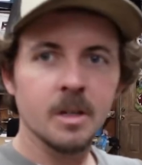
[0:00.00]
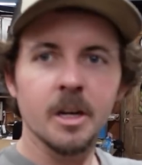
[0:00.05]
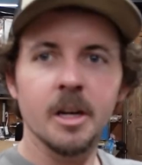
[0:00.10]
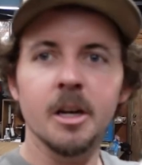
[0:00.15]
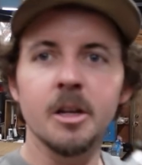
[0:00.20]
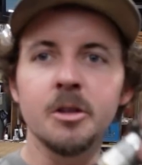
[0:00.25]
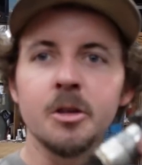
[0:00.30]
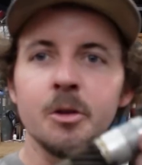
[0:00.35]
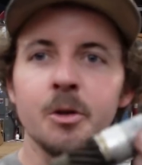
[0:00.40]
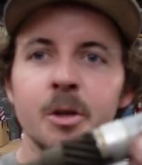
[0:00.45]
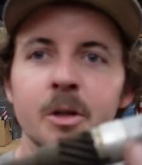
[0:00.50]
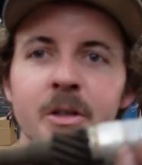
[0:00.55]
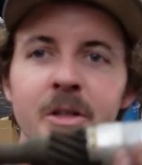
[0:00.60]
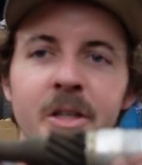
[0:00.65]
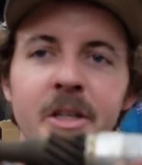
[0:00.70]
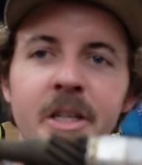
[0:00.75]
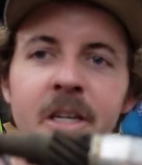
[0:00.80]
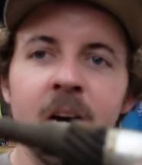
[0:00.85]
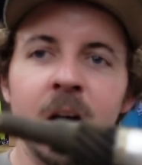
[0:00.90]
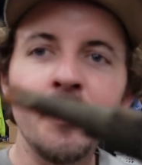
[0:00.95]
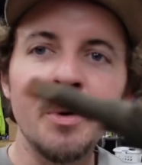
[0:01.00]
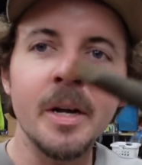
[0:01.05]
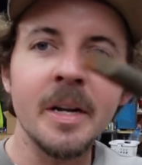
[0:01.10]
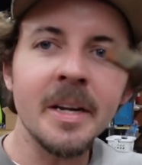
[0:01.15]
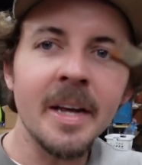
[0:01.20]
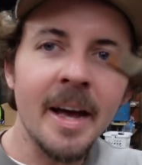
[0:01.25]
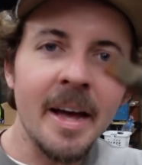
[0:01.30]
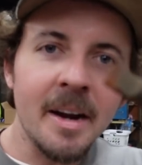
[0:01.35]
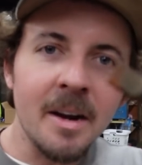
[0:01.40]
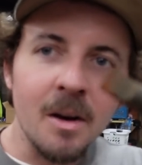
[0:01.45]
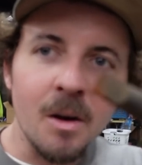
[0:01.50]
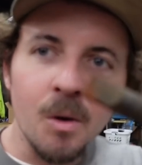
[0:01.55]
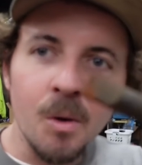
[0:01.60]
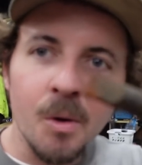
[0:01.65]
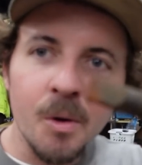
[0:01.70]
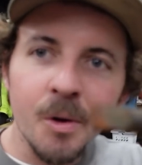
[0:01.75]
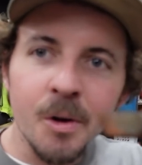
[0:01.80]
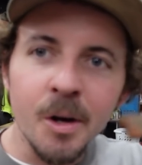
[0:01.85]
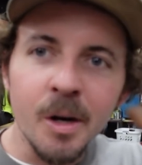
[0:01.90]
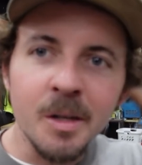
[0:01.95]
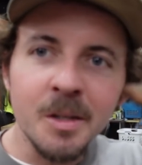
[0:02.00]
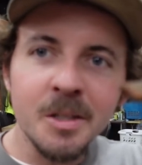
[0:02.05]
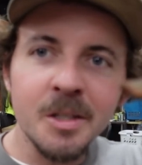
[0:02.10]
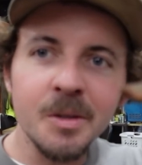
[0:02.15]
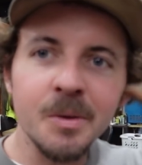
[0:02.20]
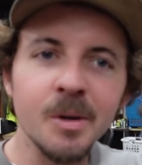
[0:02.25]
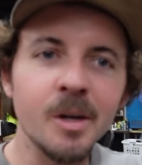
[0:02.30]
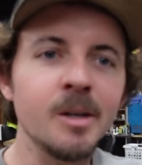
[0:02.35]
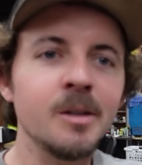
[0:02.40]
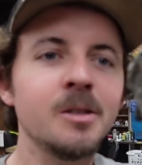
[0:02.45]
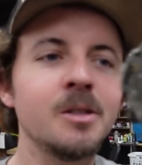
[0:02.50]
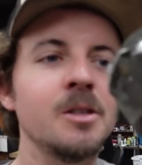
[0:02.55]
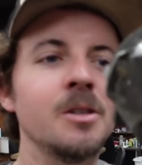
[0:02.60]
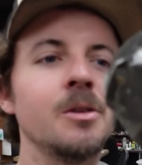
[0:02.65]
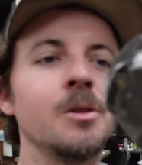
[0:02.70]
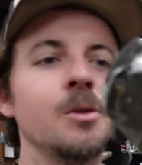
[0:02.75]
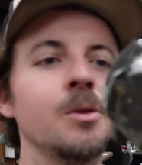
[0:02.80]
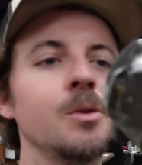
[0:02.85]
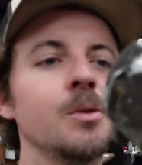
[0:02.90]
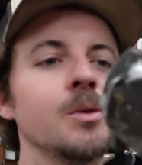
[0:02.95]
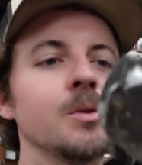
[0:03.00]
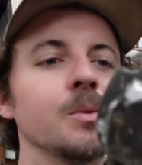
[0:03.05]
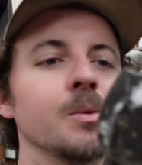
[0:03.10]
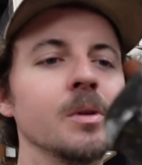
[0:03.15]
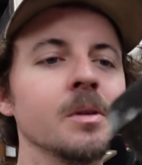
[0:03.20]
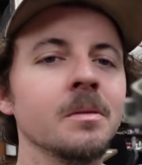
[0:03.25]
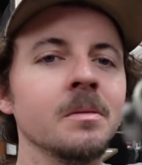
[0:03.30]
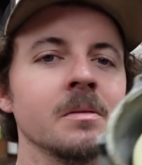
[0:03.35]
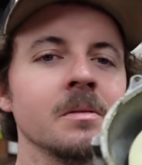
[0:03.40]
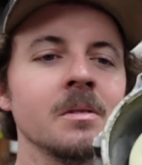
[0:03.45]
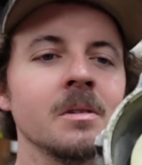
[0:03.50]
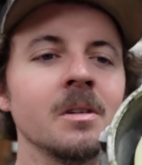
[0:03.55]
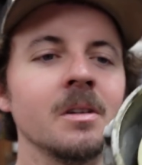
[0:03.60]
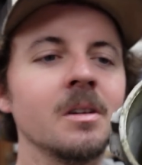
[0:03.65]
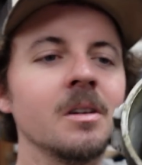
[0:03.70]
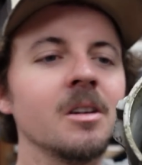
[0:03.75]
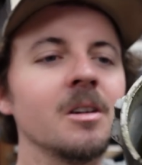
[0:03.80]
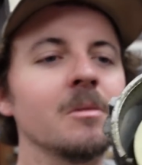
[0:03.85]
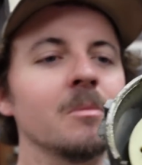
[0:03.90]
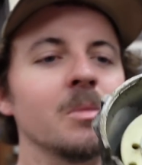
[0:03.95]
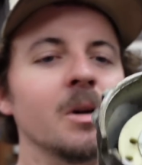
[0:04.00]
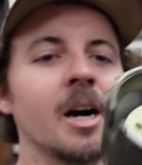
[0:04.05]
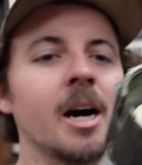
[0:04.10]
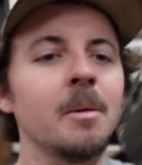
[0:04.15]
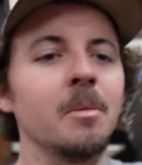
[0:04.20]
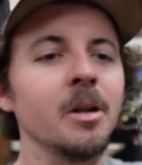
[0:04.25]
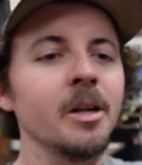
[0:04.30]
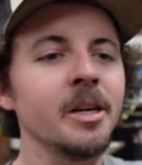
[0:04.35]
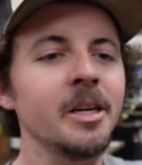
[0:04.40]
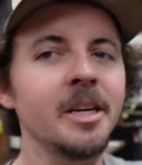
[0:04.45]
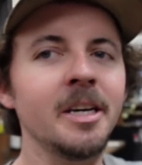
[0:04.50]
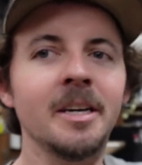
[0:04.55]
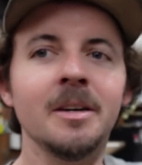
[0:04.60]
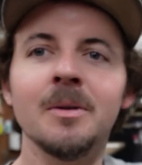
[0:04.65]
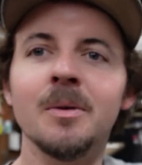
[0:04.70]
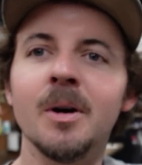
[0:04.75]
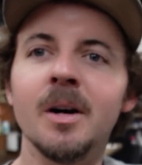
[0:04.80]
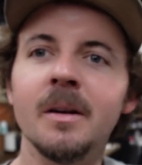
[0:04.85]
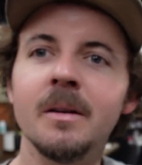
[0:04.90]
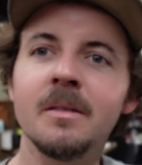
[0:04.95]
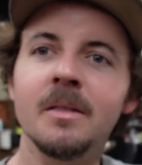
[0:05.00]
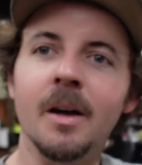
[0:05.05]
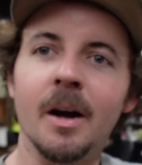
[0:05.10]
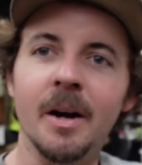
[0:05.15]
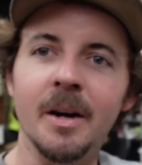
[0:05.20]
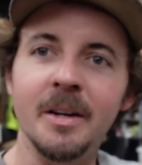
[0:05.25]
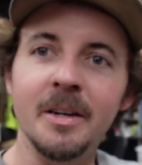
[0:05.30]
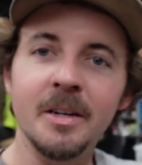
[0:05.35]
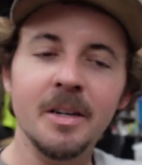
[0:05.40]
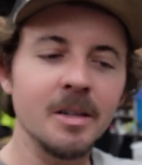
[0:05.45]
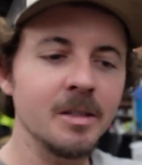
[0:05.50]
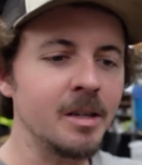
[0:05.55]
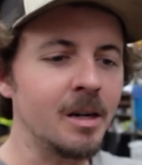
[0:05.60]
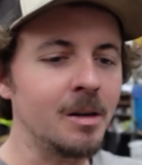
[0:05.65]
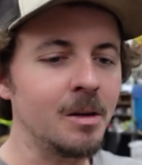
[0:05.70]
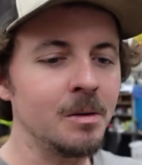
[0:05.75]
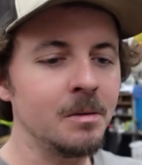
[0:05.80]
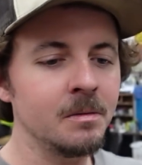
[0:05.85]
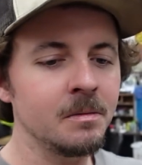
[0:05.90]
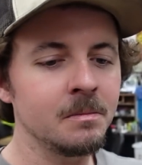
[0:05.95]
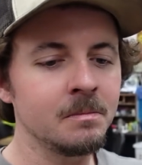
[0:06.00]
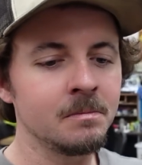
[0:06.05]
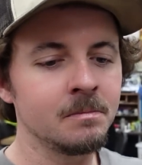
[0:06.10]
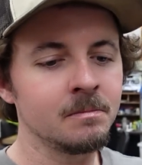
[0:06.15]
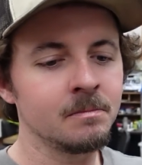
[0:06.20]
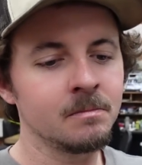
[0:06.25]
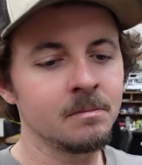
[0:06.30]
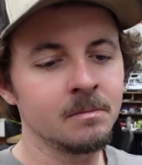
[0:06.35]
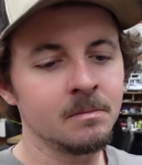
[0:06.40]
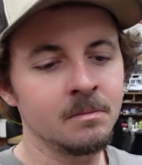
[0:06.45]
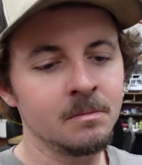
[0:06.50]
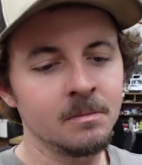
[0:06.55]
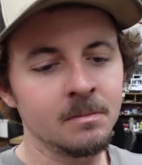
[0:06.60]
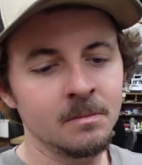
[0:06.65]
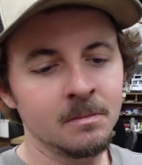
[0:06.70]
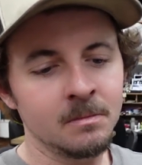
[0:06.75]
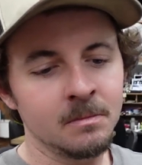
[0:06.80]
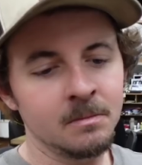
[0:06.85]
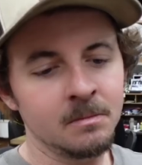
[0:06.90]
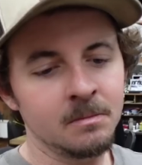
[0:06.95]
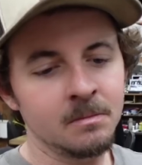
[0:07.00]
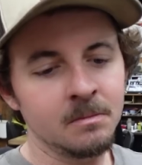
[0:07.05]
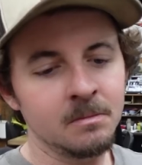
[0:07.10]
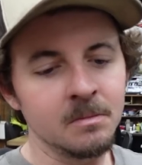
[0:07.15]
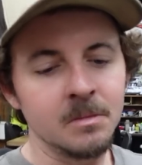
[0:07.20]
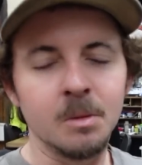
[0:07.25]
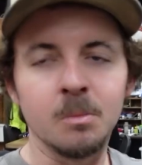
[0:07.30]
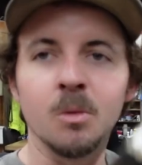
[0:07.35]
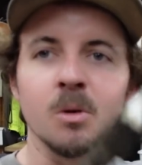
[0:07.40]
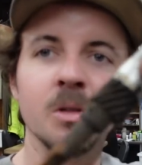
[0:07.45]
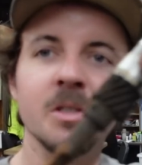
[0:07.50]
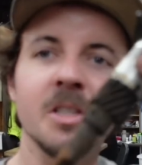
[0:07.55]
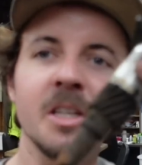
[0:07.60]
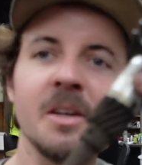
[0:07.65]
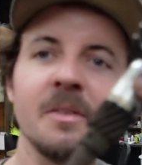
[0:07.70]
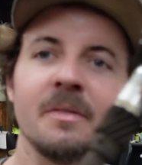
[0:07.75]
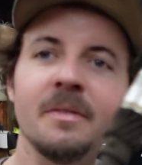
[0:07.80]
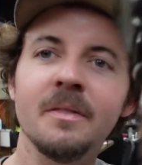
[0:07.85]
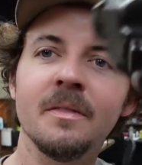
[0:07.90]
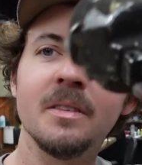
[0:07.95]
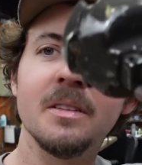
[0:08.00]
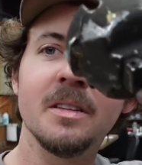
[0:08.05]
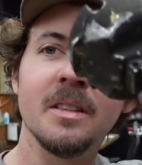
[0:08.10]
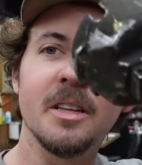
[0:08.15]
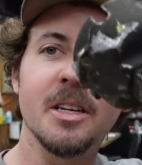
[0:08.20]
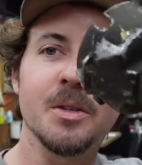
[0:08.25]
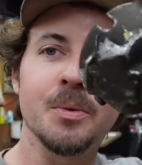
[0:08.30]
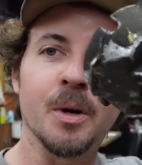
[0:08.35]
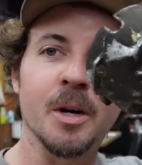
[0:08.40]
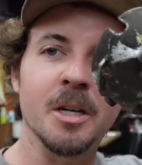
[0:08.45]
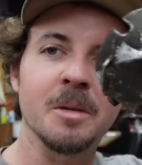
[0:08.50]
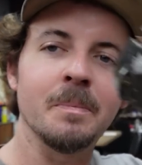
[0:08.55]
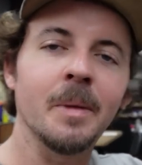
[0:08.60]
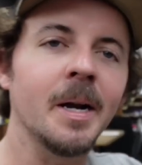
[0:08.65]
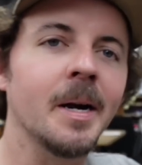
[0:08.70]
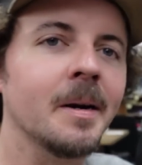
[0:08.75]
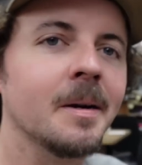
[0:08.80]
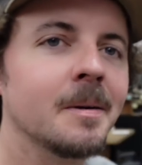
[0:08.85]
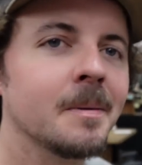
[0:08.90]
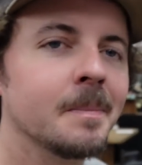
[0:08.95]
As you can see, I went and got an old crusty, rusty used one. Probably, what, 30 years old? I'm gonna see if this works better.